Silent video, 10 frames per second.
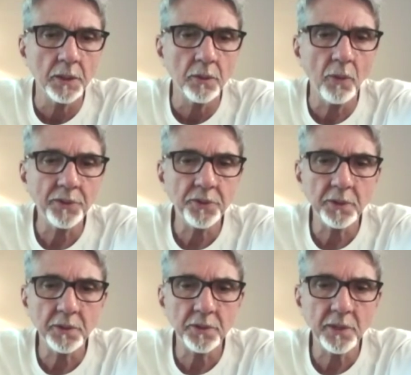Once you
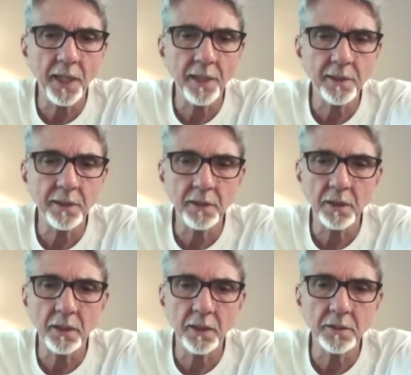understand that the
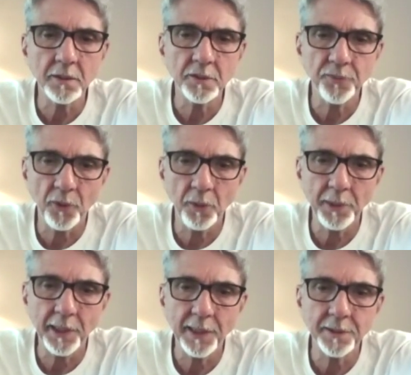Lord is
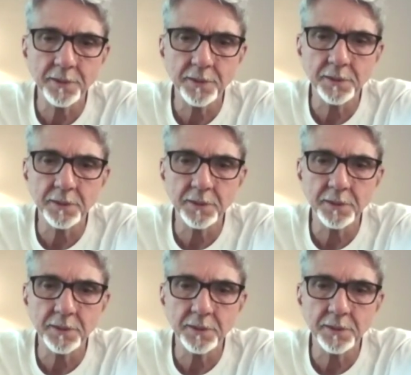formless,